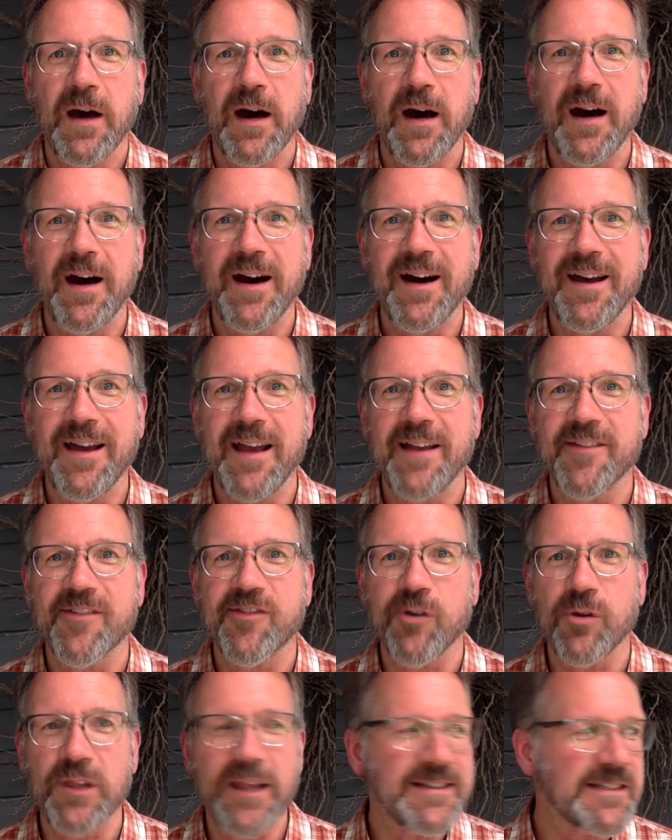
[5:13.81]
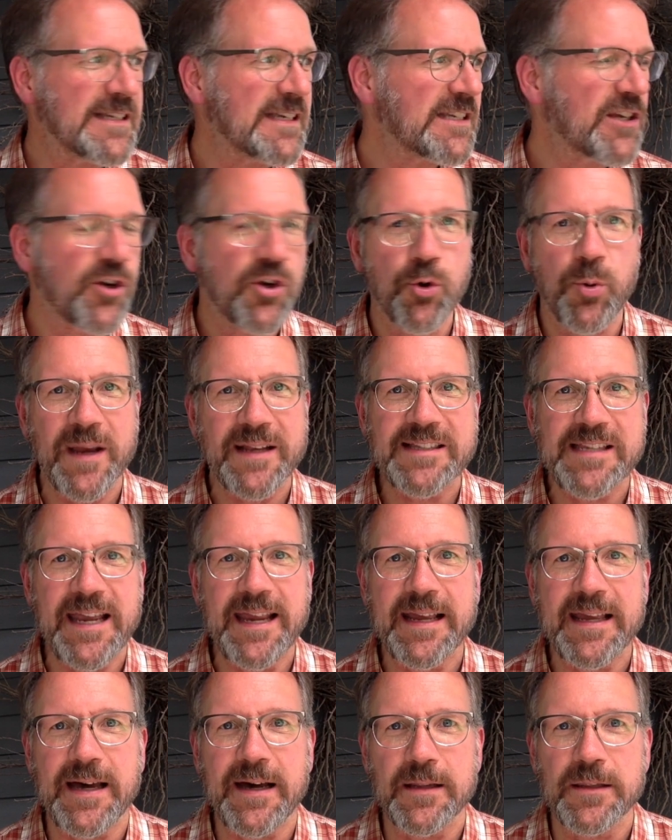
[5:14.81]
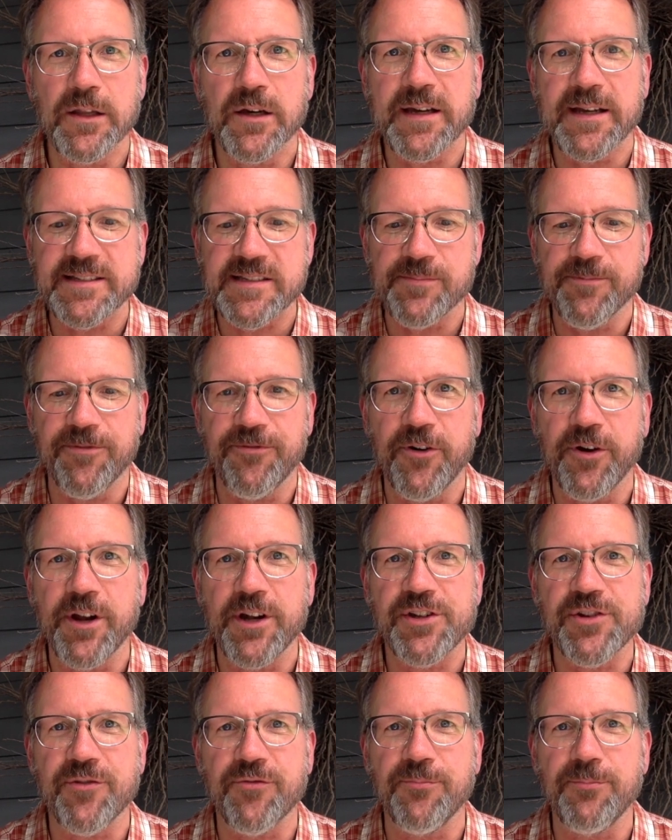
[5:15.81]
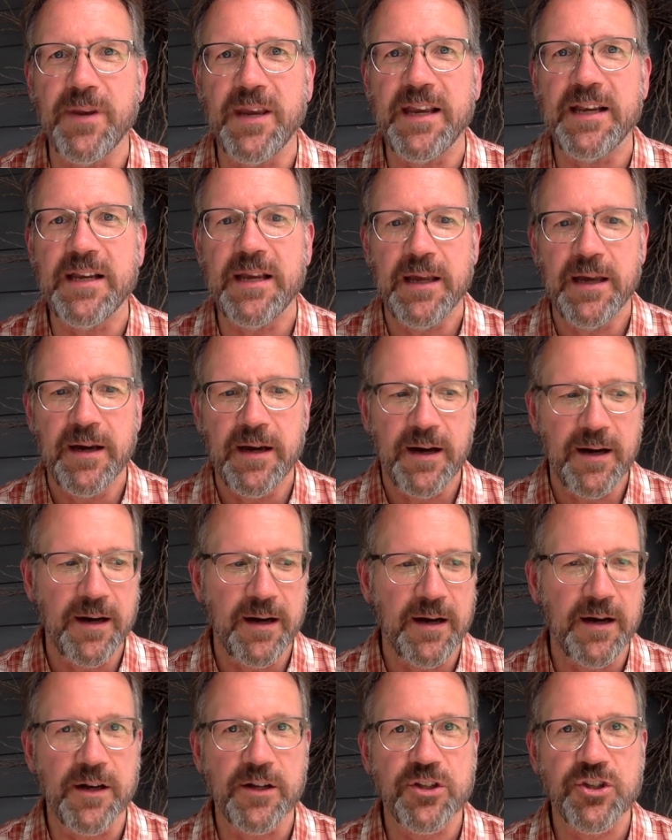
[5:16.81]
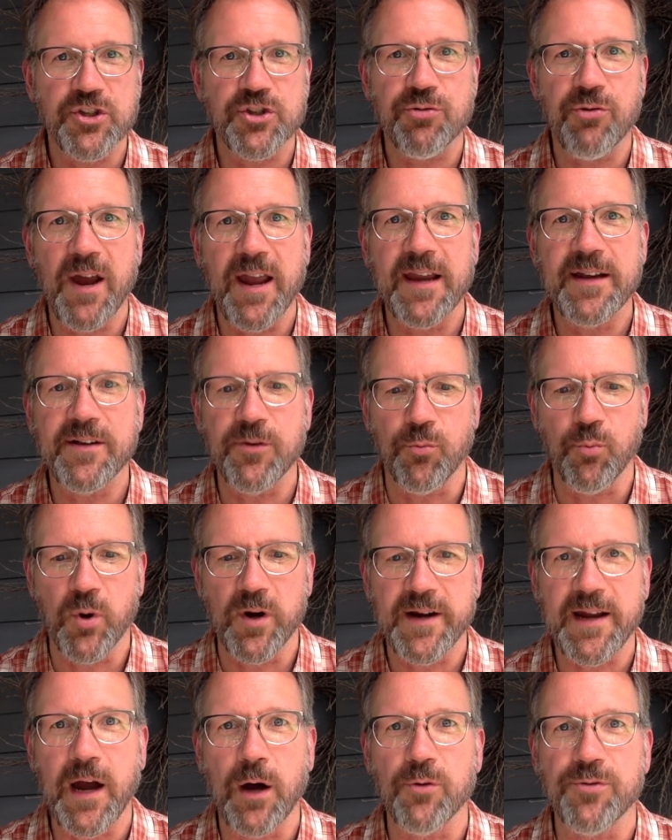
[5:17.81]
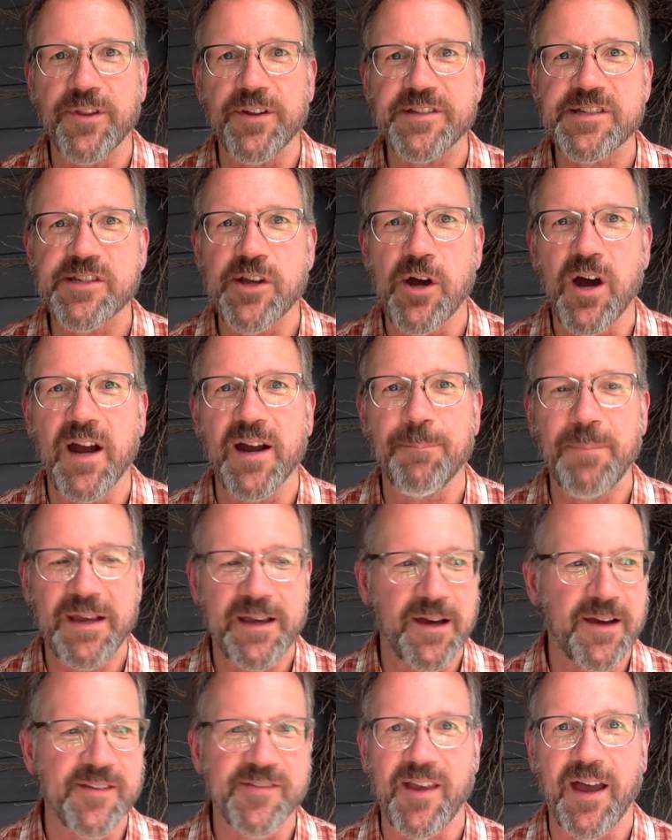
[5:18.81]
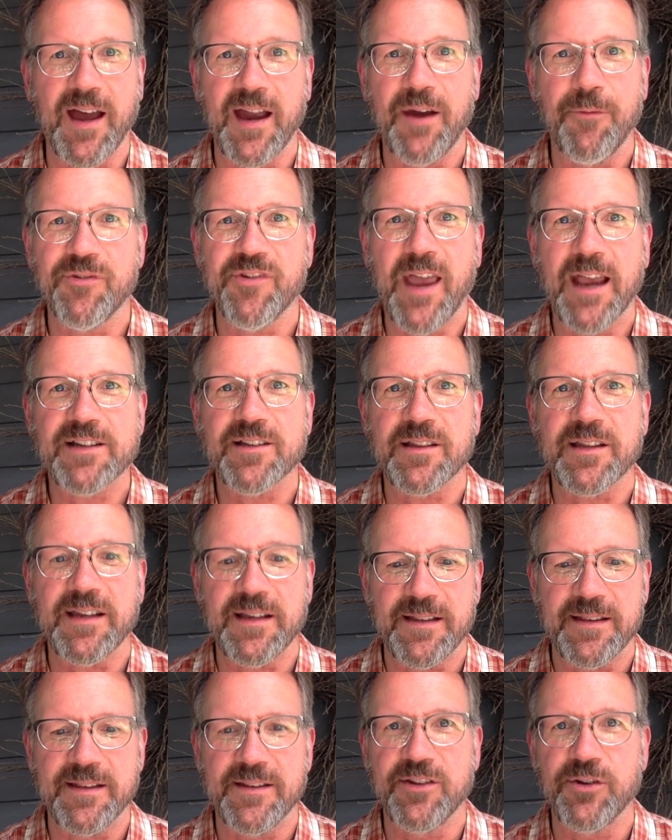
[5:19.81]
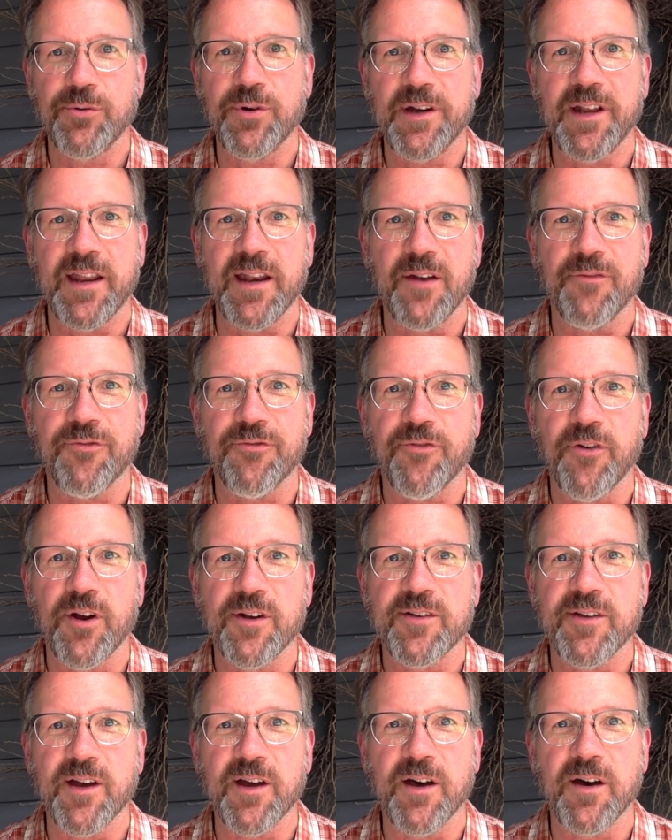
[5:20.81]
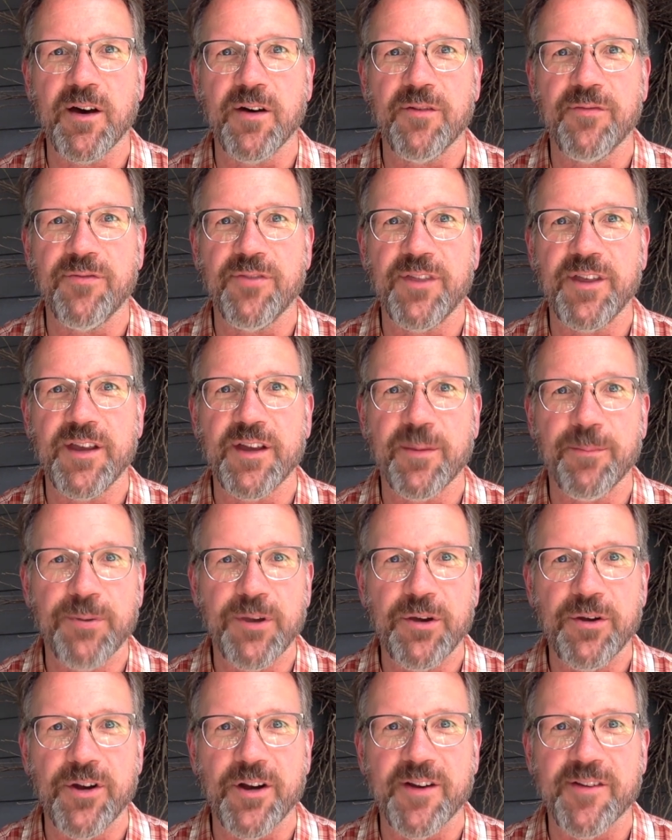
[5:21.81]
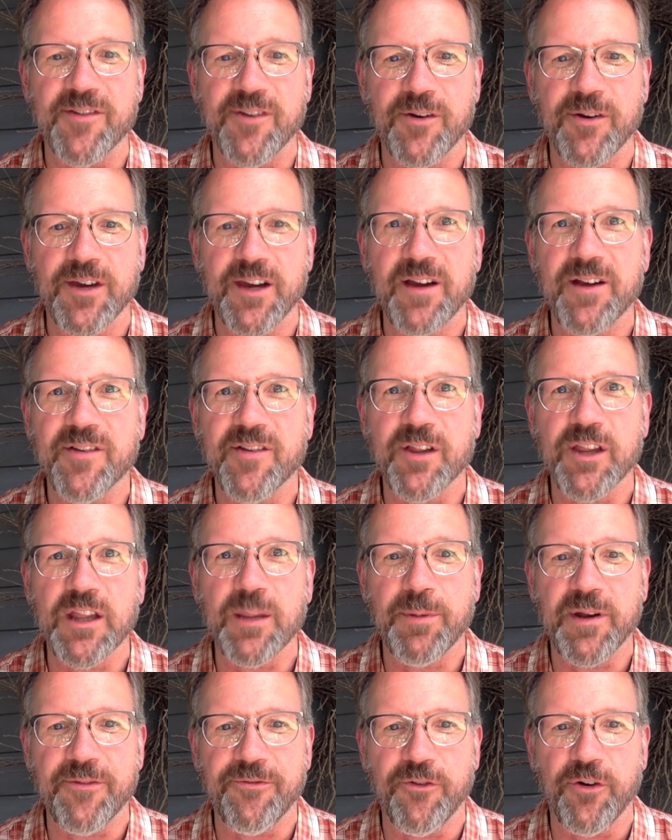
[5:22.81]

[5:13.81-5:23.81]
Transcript: and so let's just quick take a look at some footage of me uh, trying to work out the song because I was actually doing it in front of the computer. So here's a little bit of